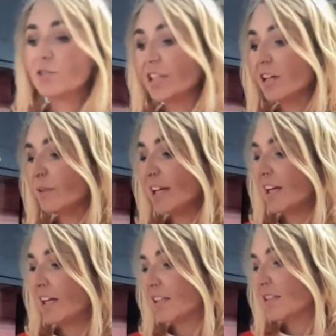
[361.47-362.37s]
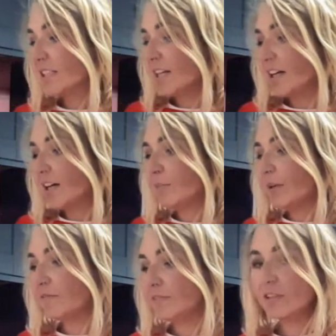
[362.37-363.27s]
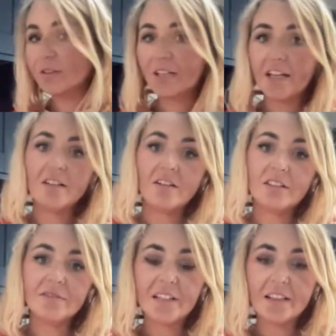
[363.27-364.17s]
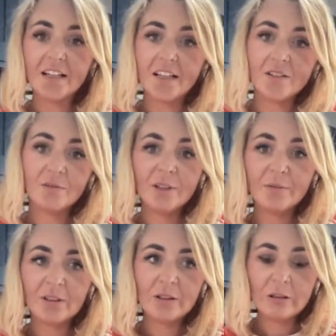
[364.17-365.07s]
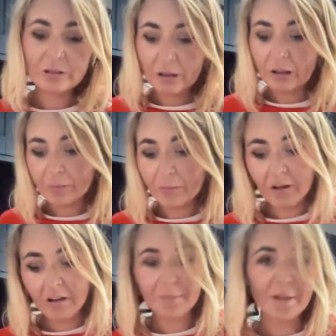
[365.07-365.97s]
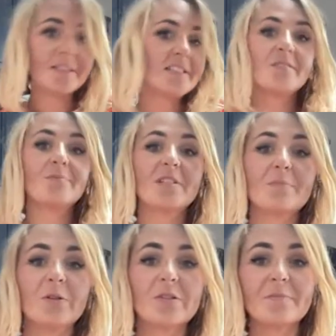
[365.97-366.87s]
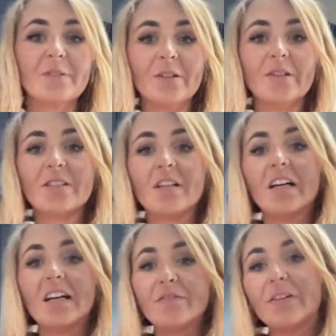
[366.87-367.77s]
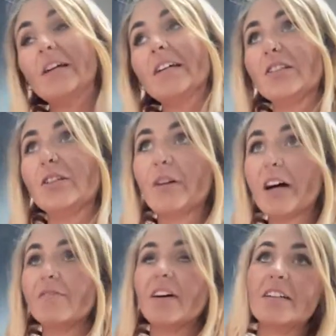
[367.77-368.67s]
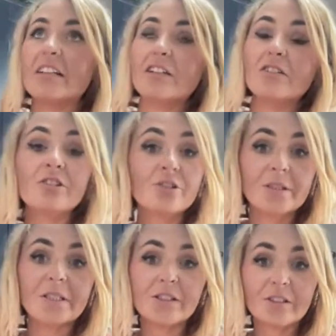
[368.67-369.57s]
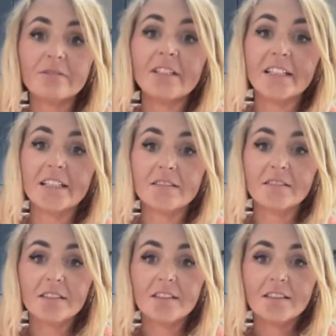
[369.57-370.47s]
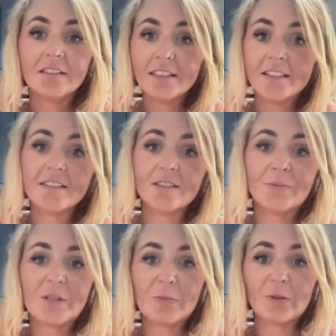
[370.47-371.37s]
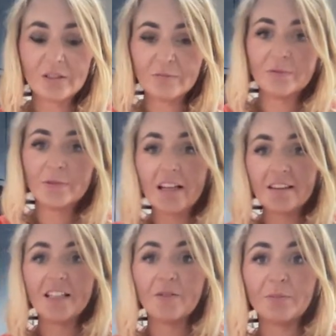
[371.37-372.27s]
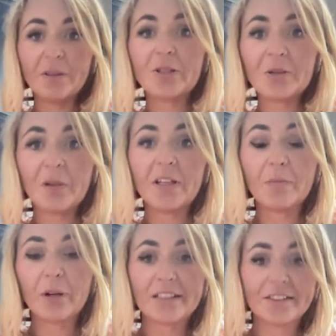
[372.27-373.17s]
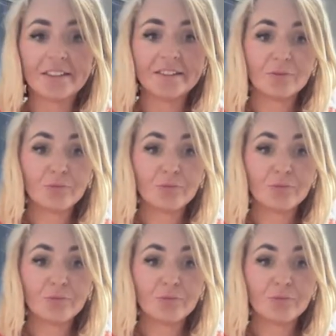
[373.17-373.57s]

shall we start a bit of the cooking off, and then we will talk more about incident response, because I've heard you have had an illustrious career in incident response, and I think it would be good to pick your brains on it.